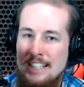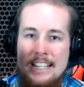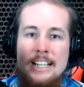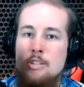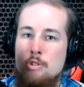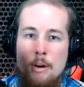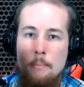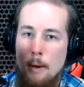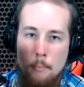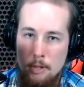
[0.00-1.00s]
eat Trump
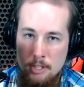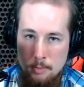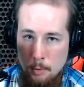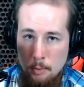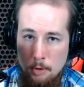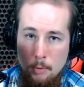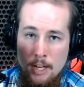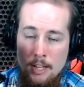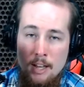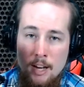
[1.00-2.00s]
up with a spoon the
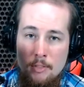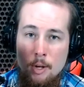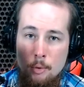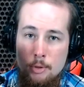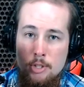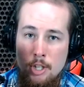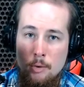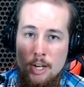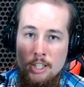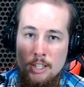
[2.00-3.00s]
way a lot of the older
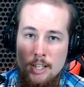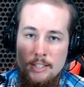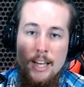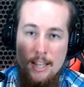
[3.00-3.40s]
generation does?